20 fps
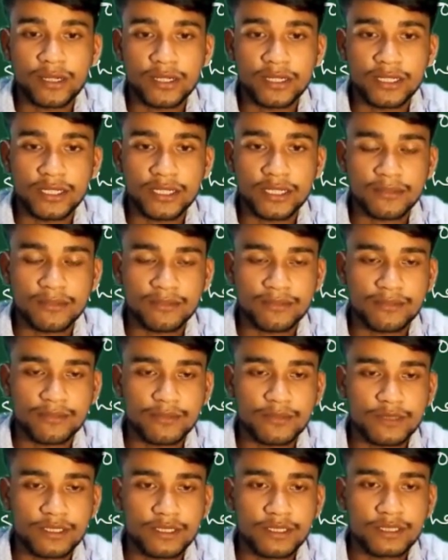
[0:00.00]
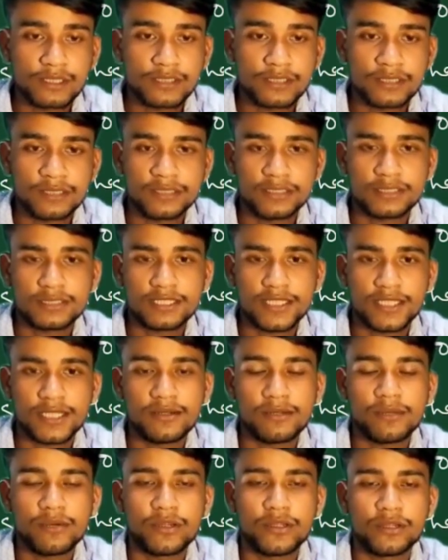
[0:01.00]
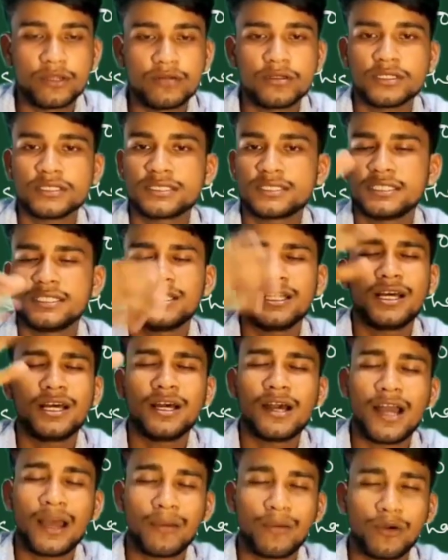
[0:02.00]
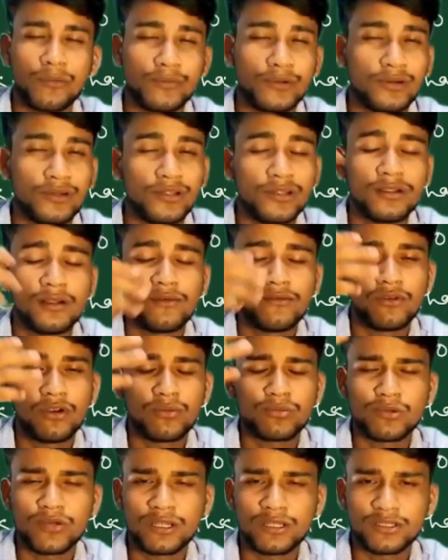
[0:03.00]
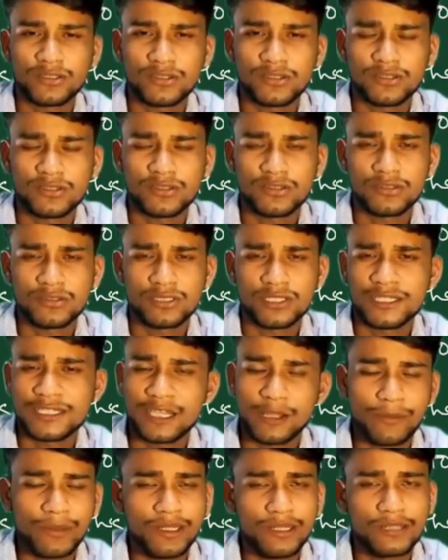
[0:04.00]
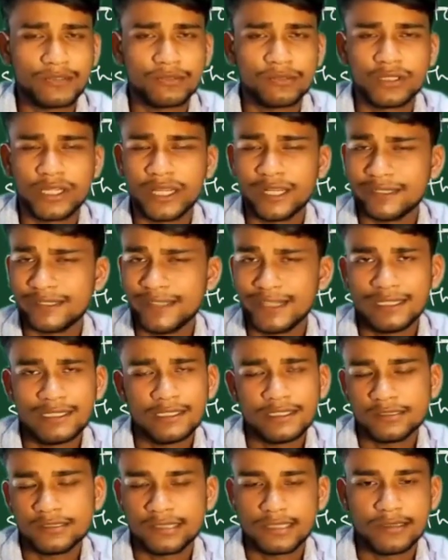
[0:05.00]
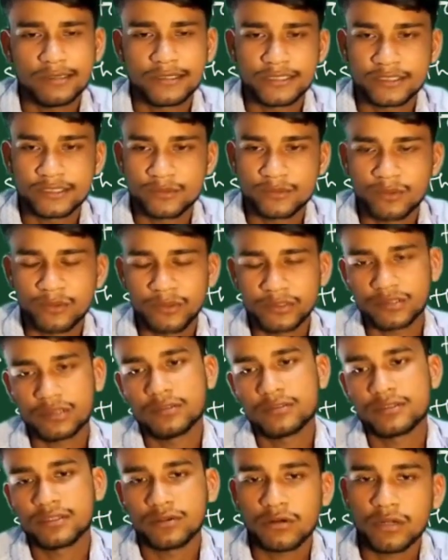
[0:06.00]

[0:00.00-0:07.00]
Okay, this is saddle point. Okay, see the above formulas or the table to get the solution, proper solution.